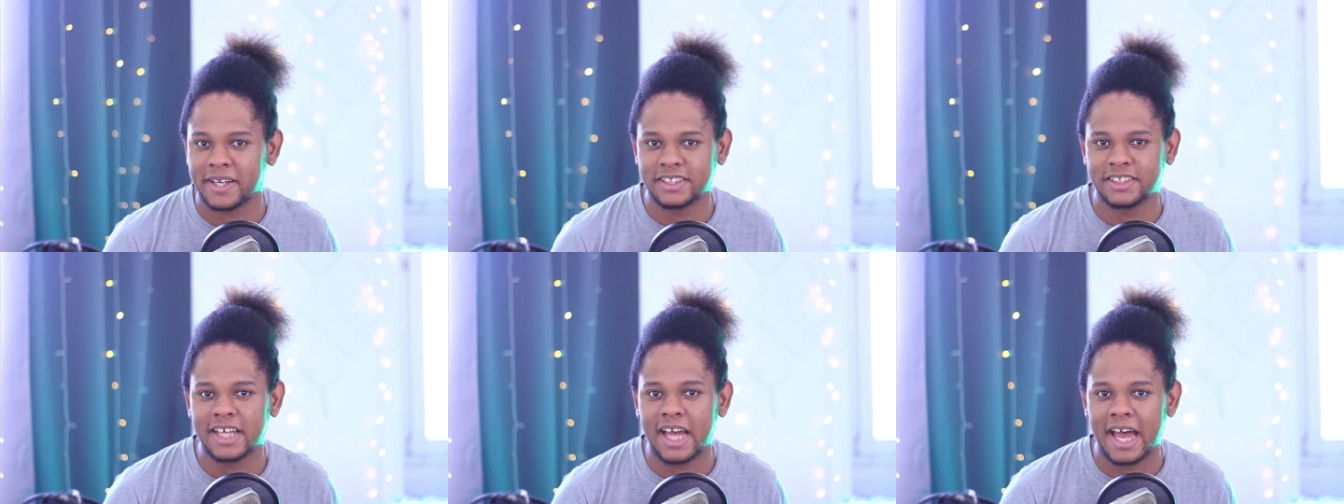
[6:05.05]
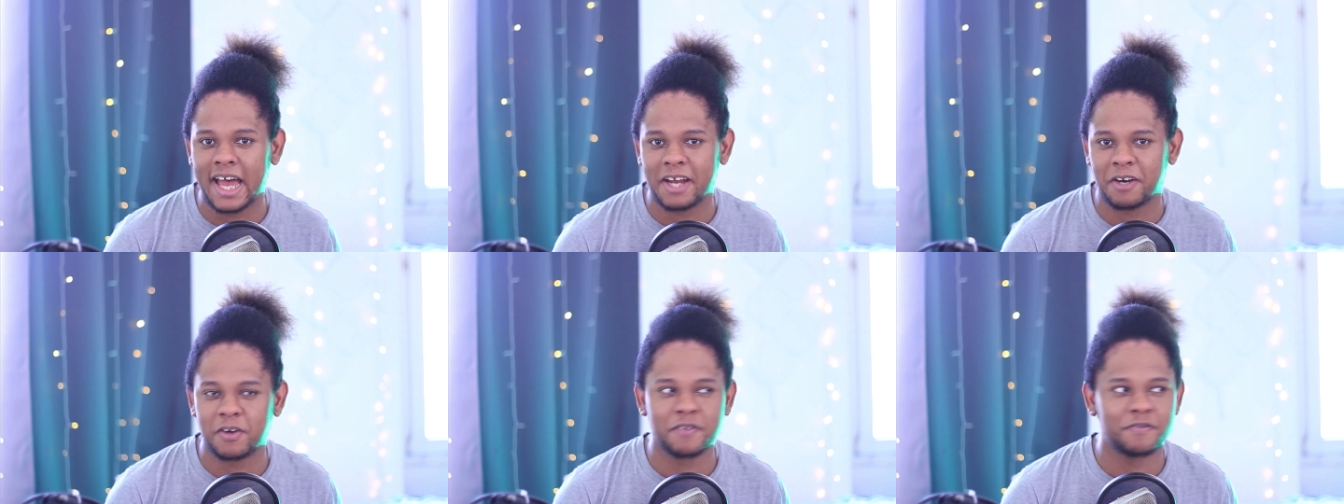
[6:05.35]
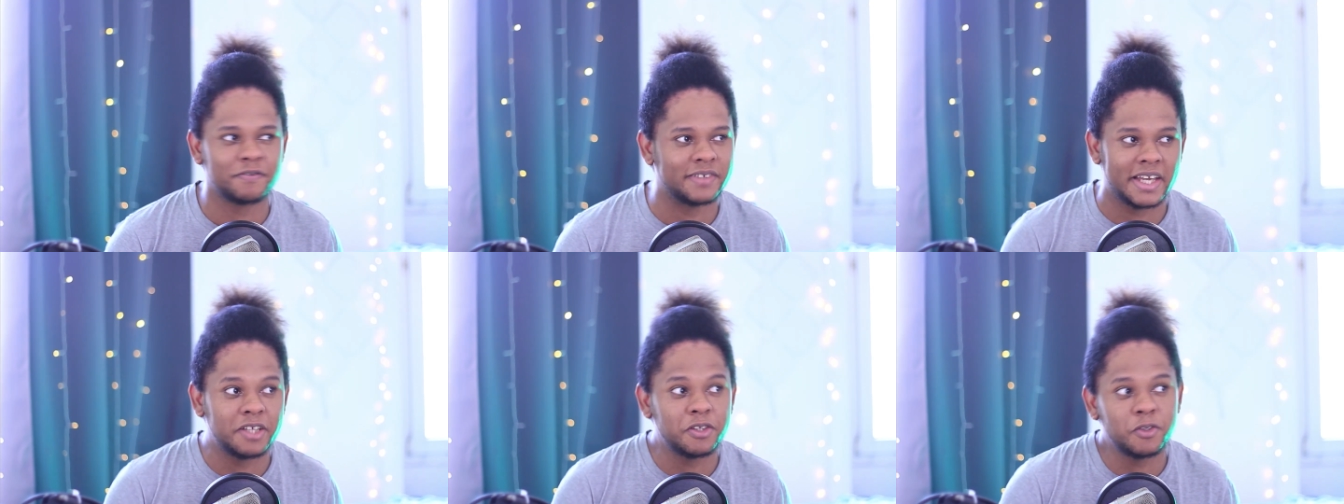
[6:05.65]
in chat or if
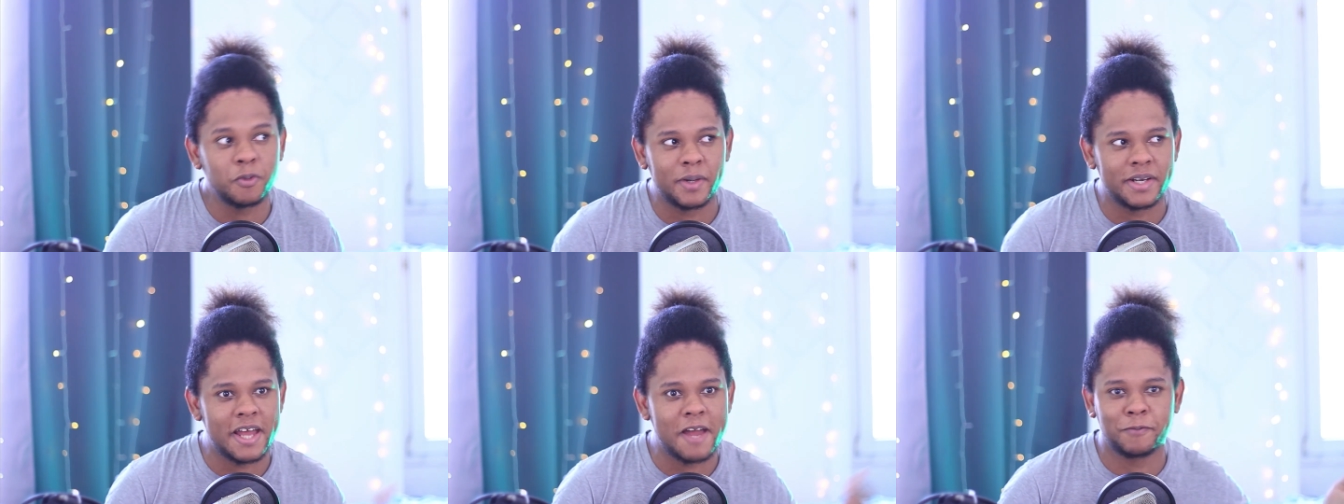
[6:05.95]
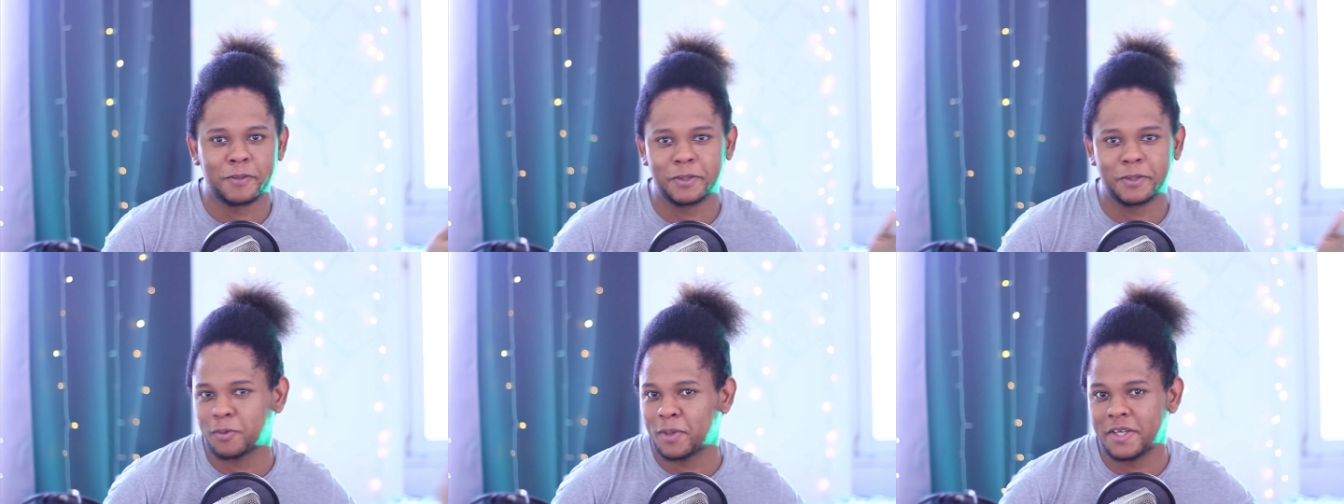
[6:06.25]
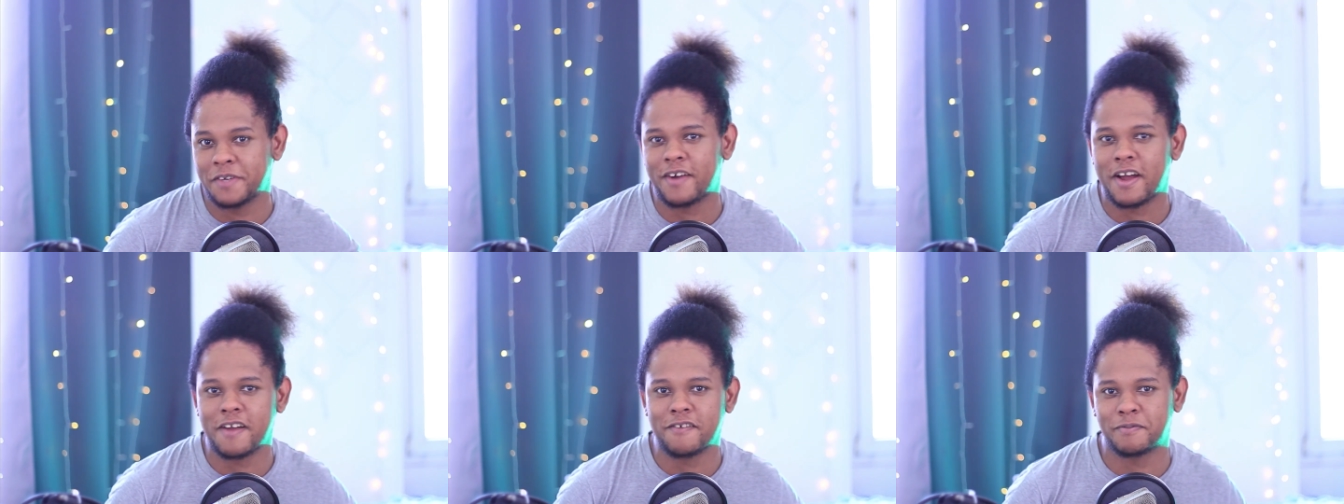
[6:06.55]
they do it every
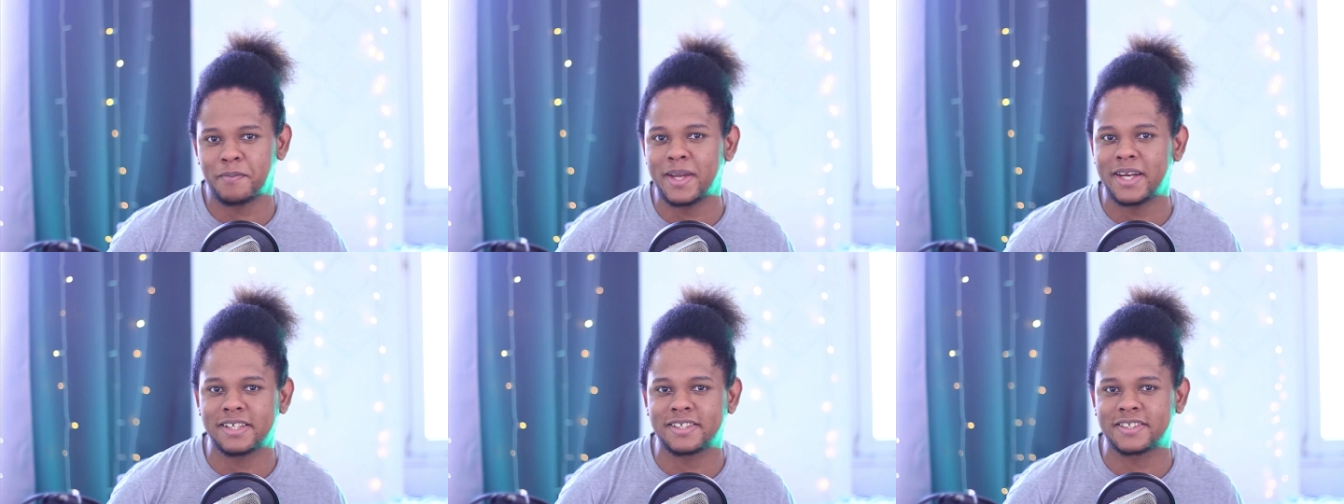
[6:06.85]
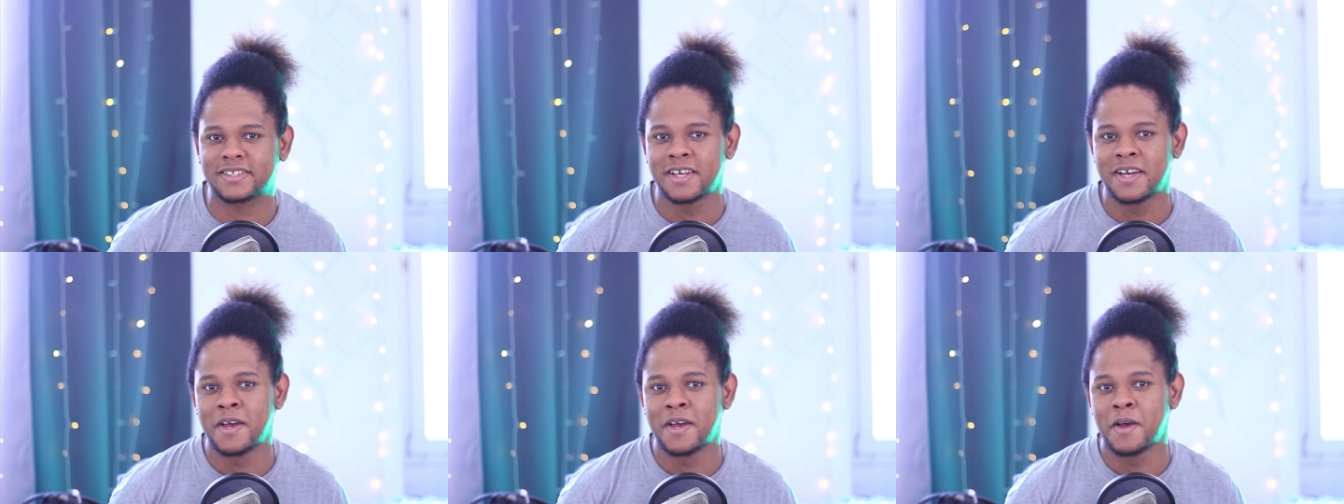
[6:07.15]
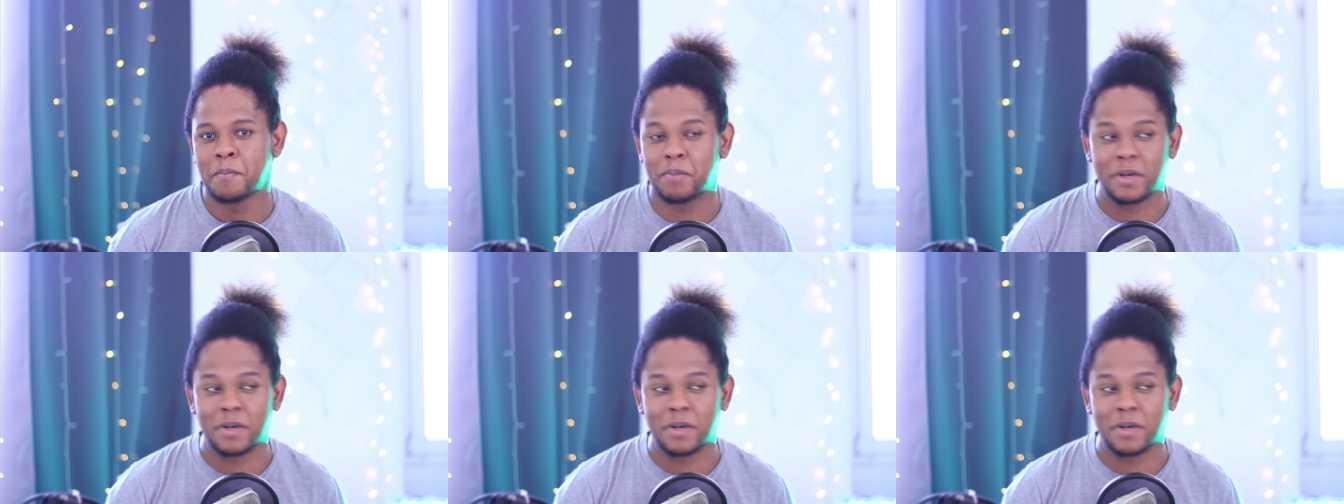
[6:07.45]
25 minutes